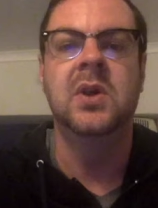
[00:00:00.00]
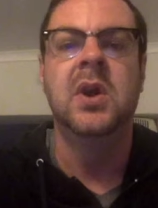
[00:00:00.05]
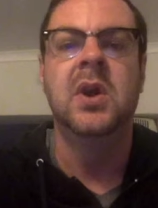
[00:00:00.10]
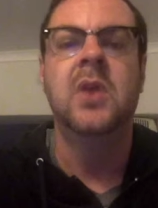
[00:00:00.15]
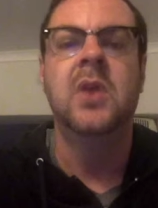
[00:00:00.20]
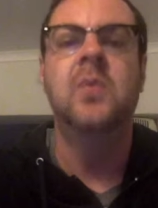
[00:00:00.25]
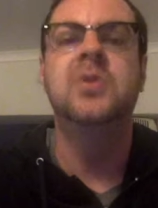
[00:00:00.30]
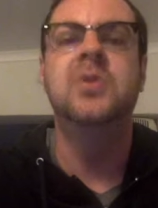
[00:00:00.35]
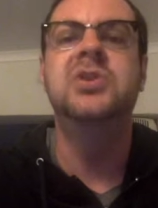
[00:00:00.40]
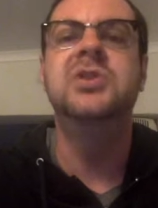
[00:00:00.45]

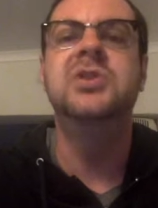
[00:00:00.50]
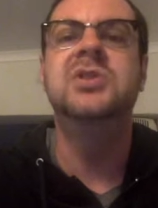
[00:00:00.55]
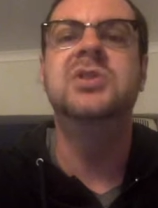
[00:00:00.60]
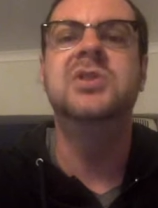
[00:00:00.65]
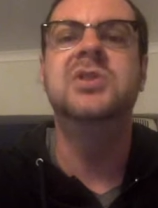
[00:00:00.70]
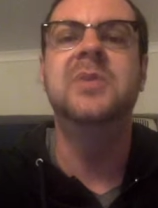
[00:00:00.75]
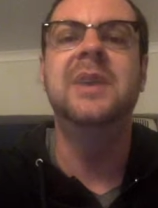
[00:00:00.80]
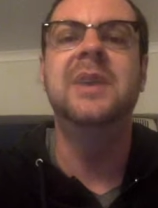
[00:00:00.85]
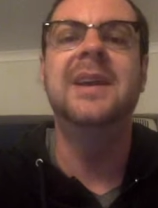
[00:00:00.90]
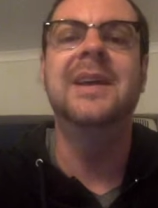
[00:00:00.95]
which is
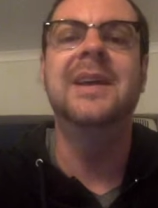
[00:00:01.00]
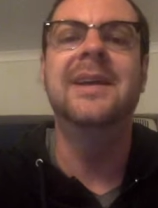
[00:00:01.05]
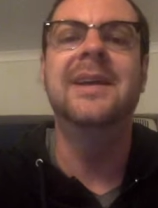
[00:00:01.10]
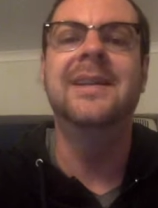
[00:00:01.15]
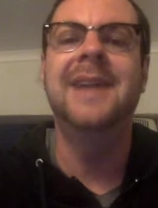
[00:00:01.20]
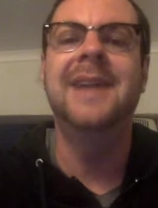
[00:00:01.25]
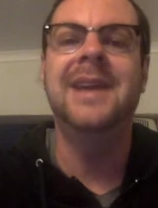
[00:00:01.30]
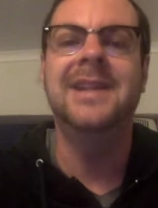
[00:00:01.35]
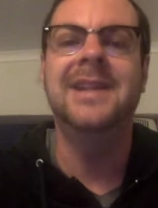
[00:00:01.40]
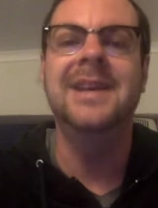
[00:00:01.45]
doing
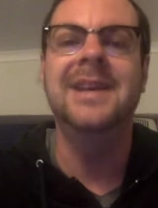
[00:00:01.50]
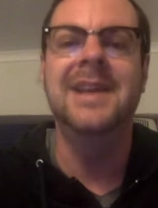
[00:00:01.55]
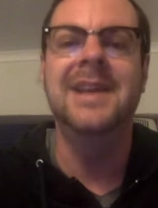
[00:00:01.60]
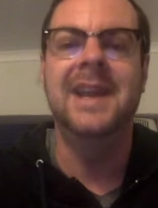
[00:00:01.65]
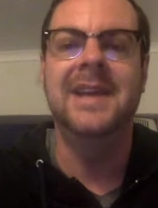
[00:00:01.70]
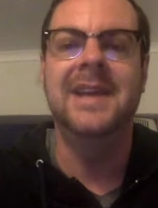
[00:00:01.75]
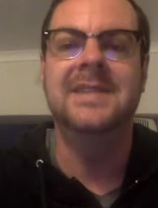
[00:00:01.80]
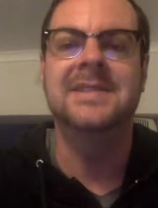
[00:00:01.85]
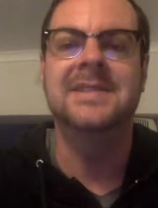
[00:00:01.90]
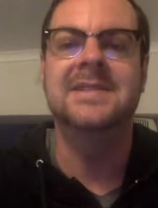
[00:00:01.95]
nothing
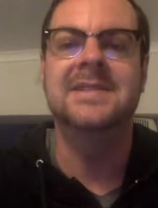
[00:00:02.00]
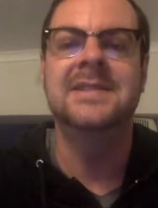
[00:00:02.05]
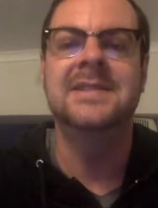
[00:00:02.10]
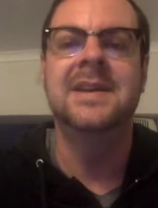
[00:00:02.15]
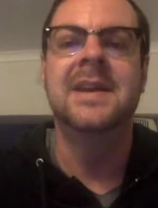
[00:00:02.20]
less